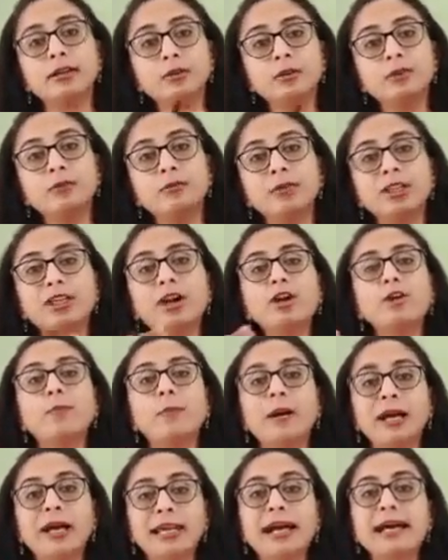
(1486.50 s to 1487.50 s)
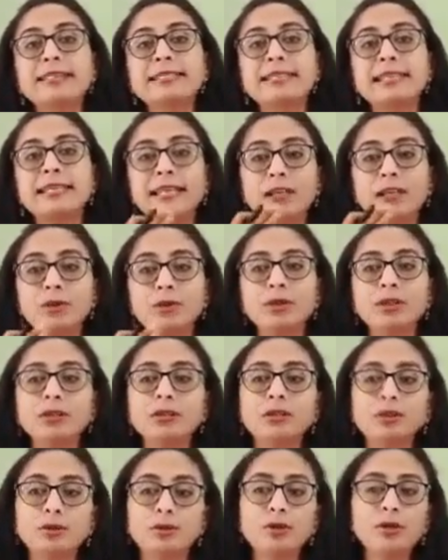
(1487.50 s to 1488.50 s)
without bias into
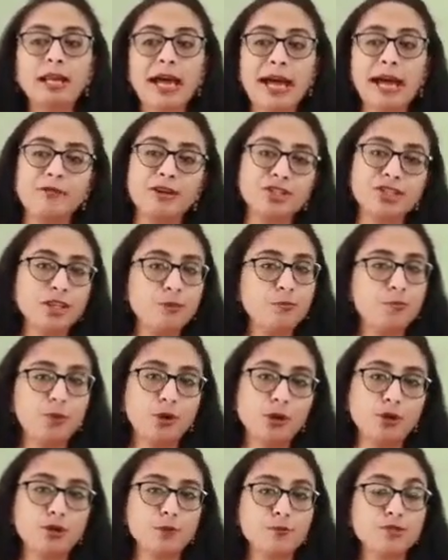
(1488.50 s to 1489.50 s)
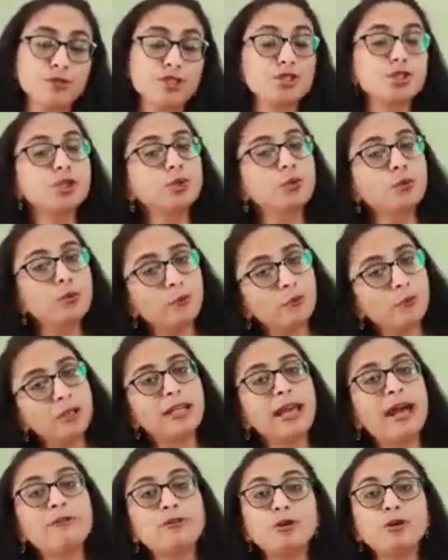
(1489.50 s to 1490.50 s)
the good, average and poor homes. So we
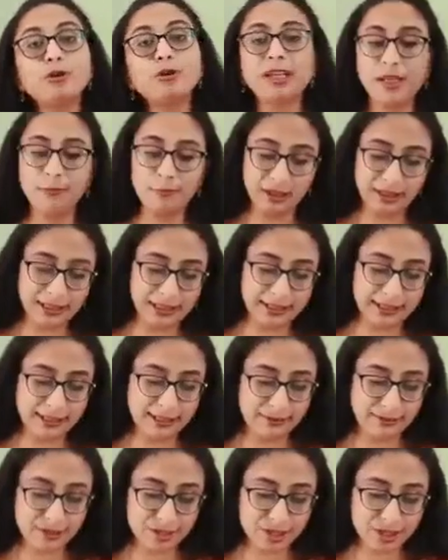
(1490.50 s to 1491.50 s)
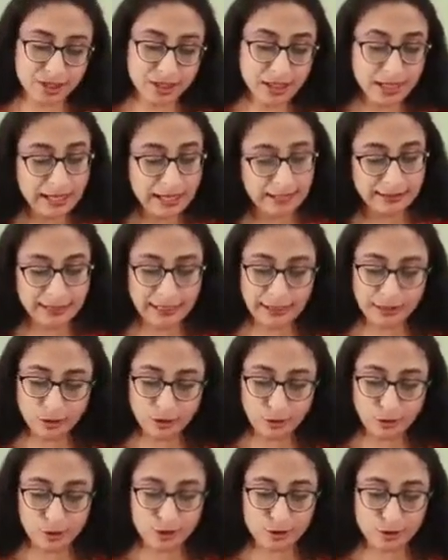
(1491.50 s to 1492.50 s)
have to keep in consideration that
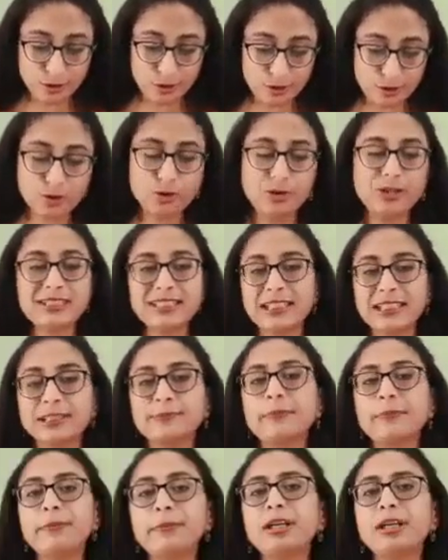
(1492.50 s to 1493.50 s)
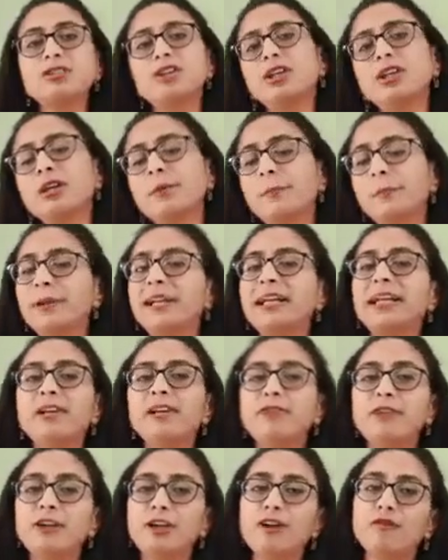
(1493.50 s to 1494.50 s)
also. So this experiment is not
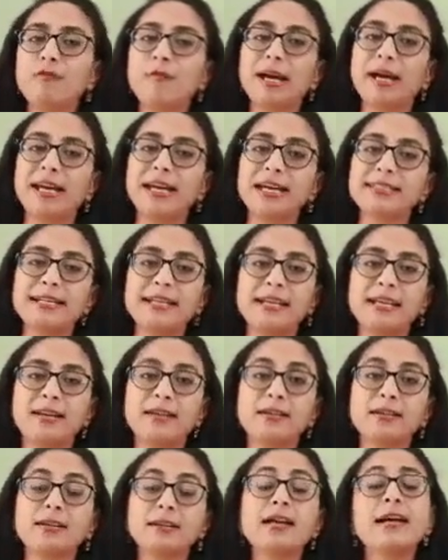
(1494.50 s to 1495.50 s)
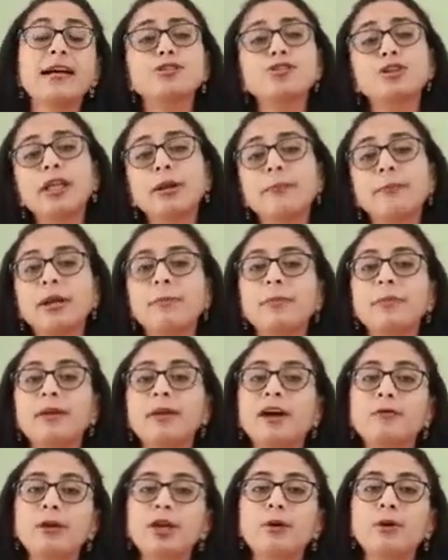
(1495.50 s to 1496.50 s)
completely free of bias and error. So there might
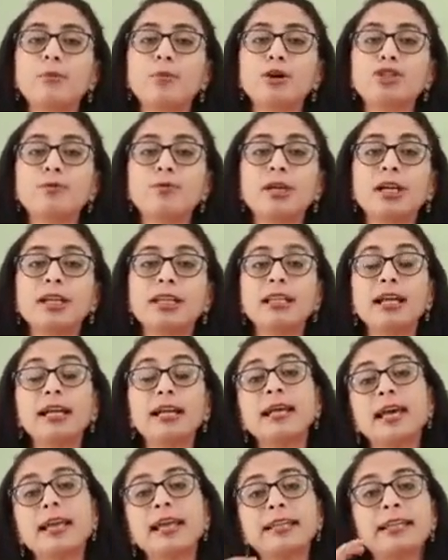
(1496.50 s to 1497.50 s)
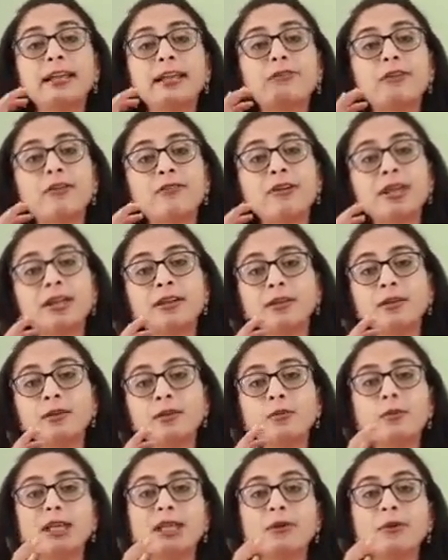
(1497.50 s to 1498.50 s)
have been a possibility that they would have
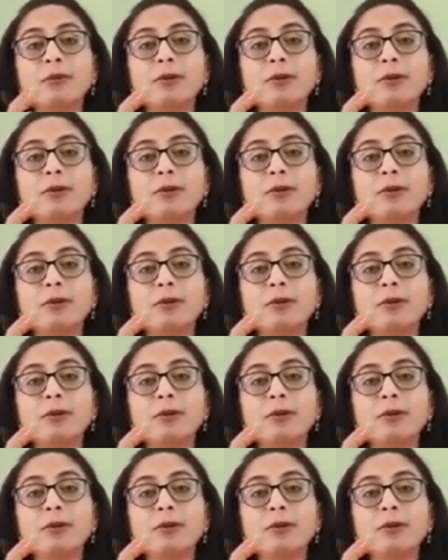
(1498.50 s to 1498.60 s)
taken very